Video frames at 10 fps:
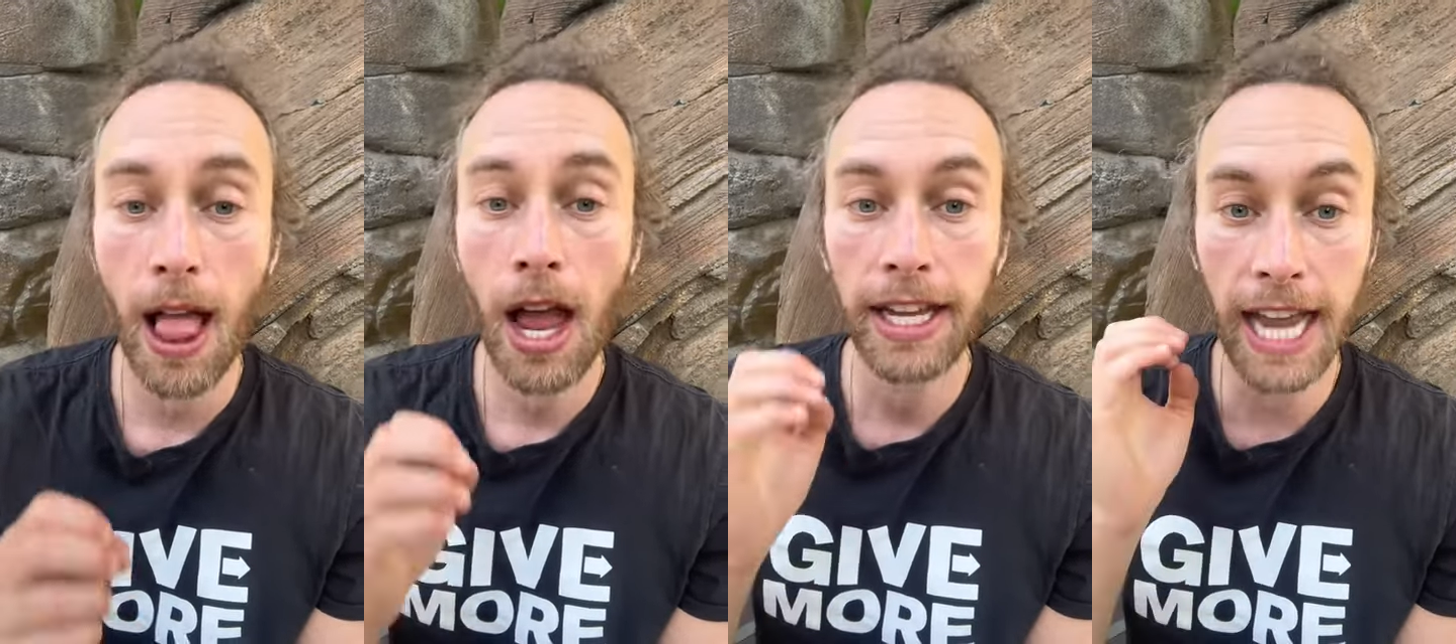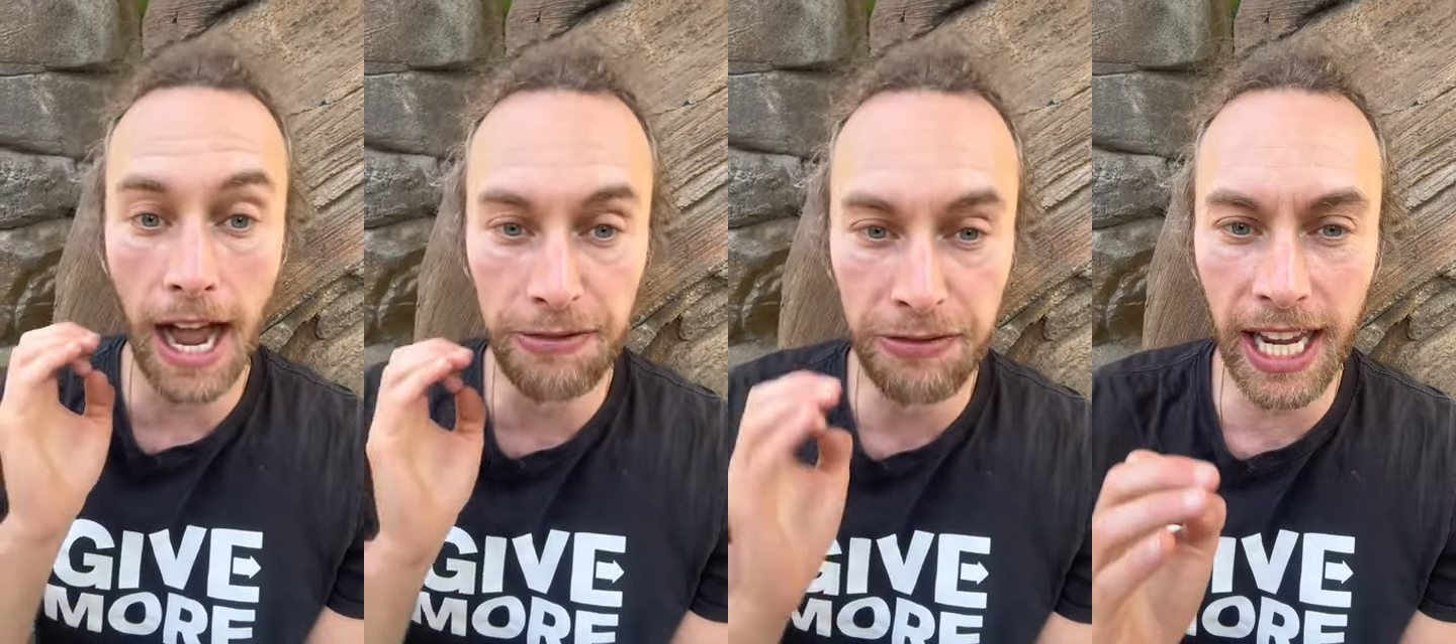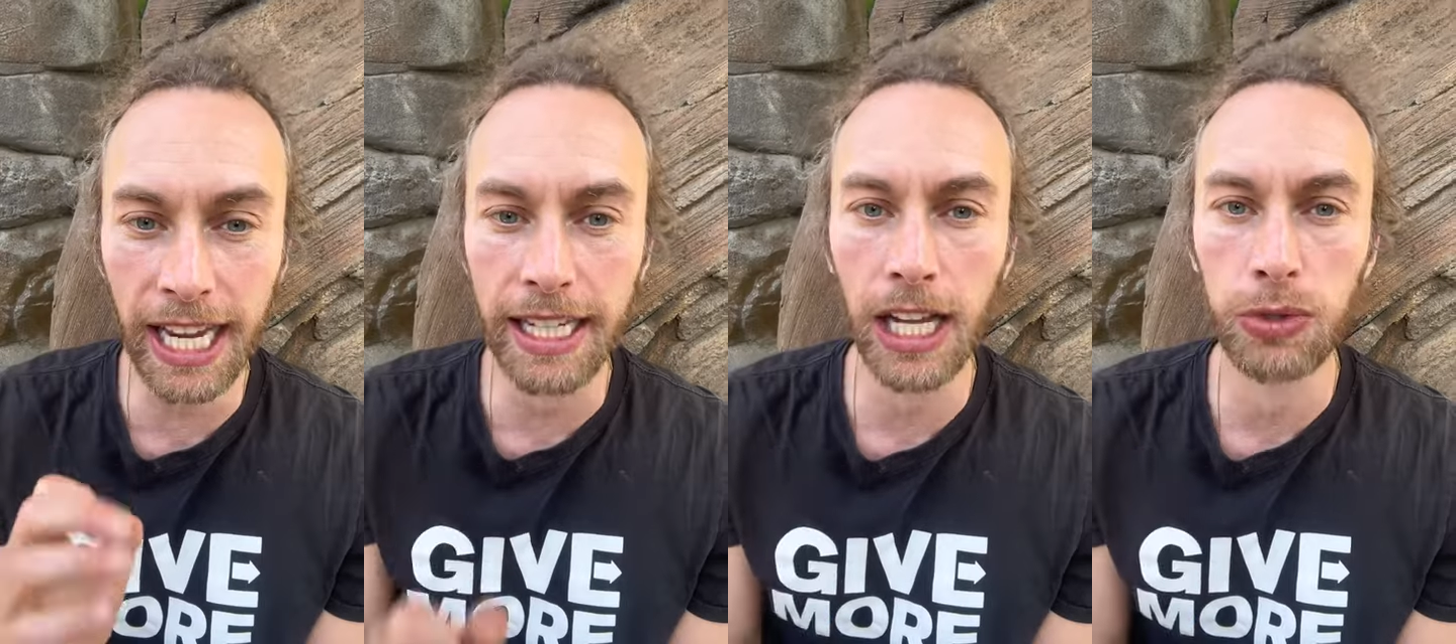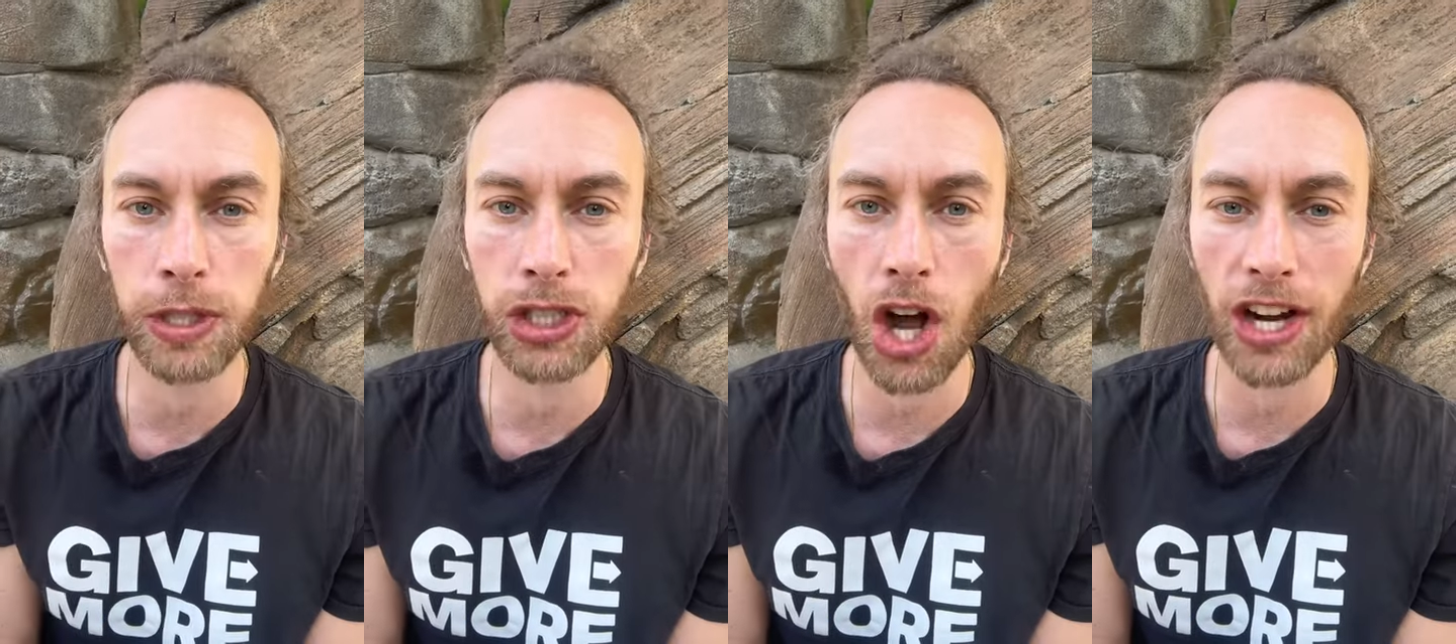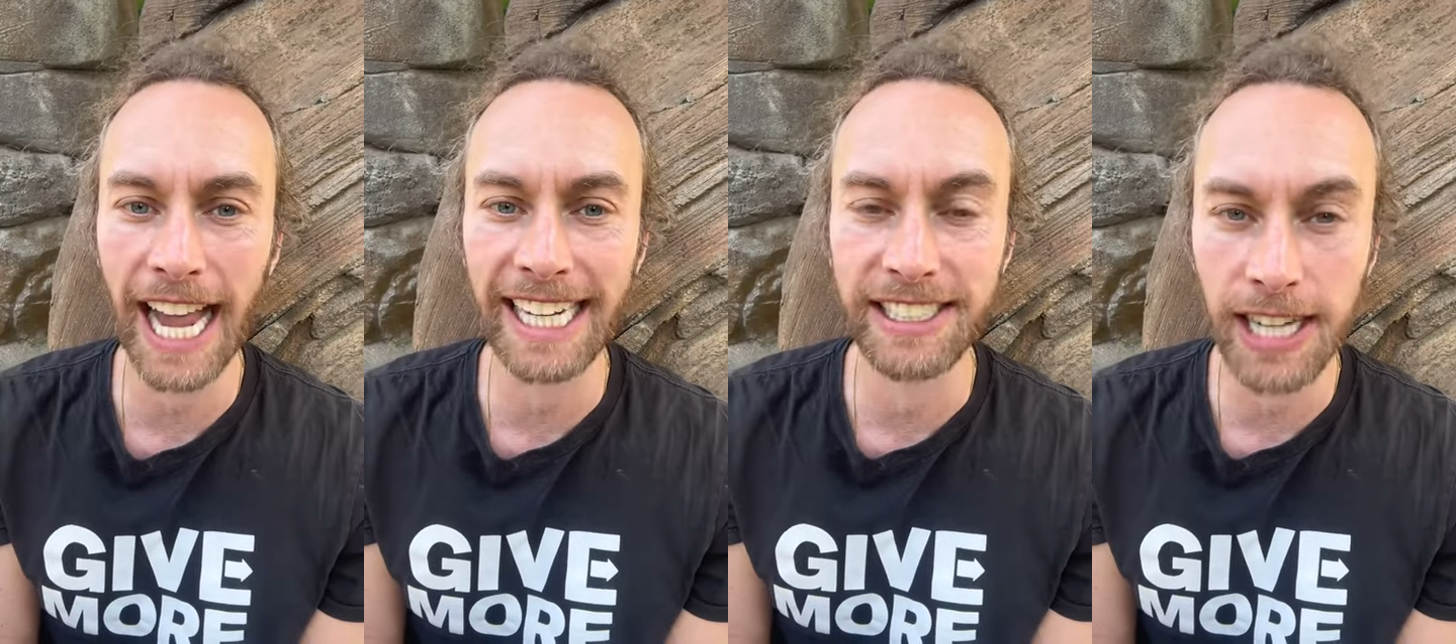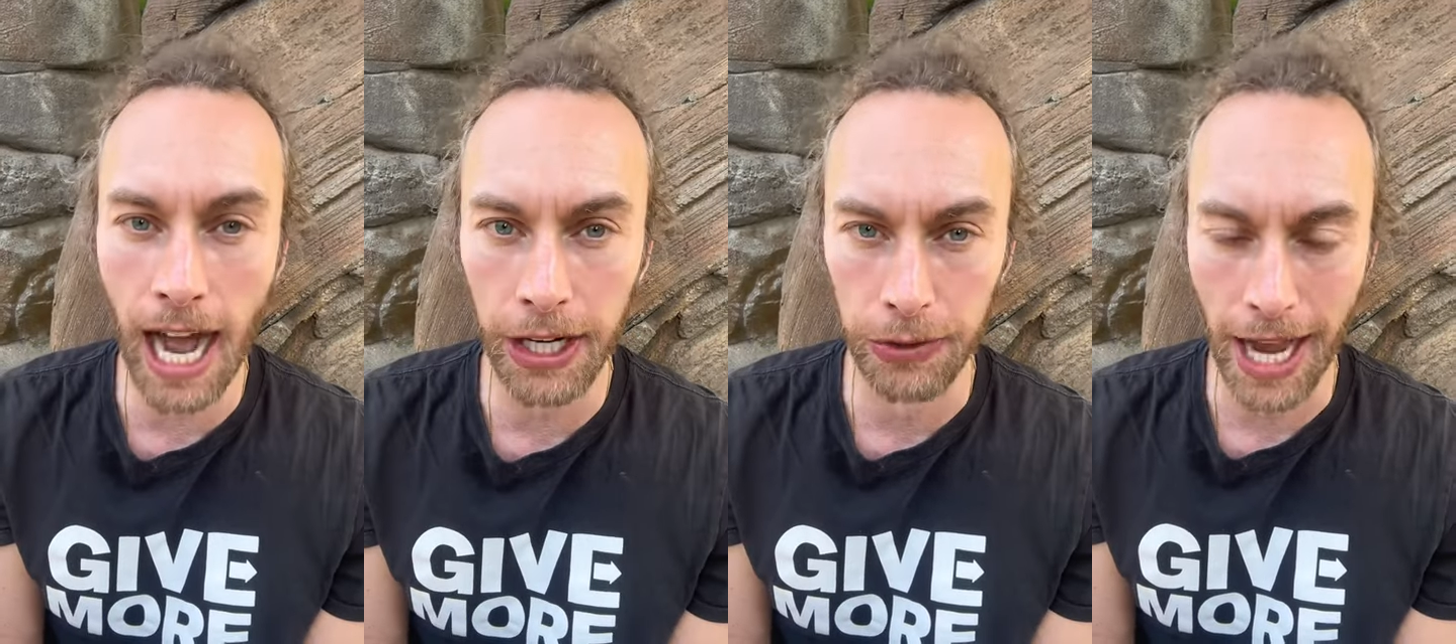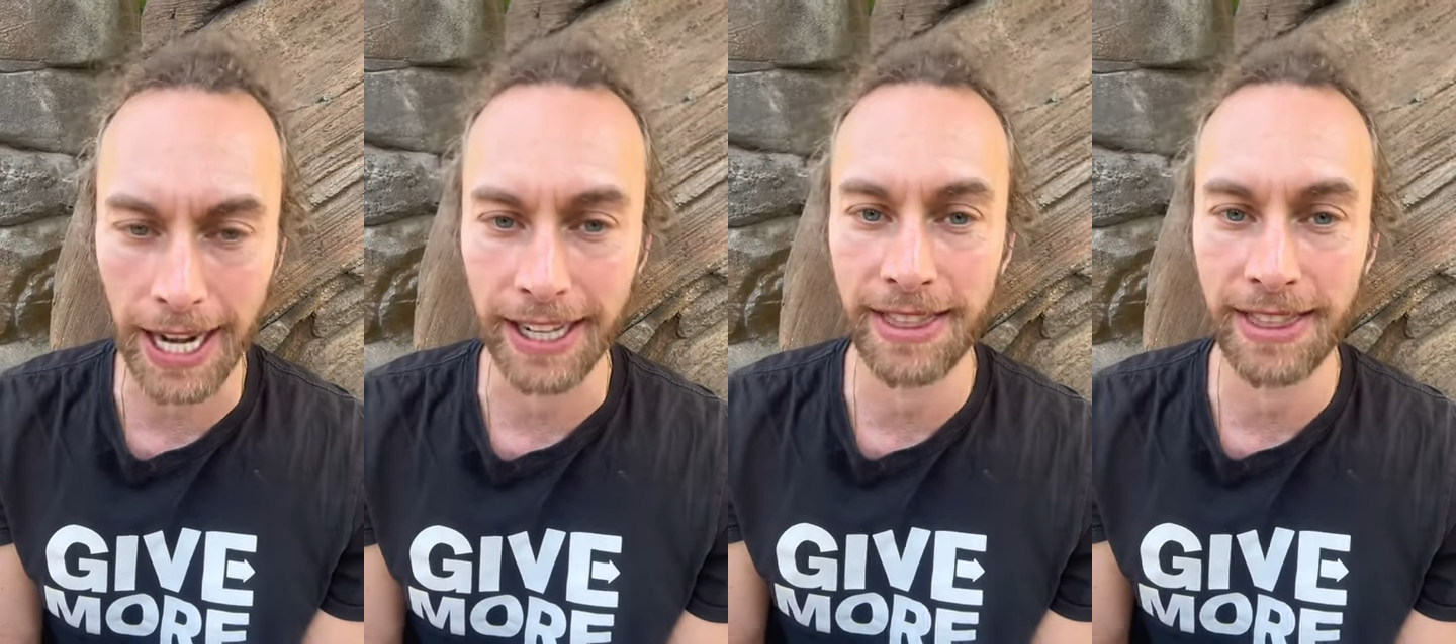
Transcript: Caffeine is what's called a diuretic.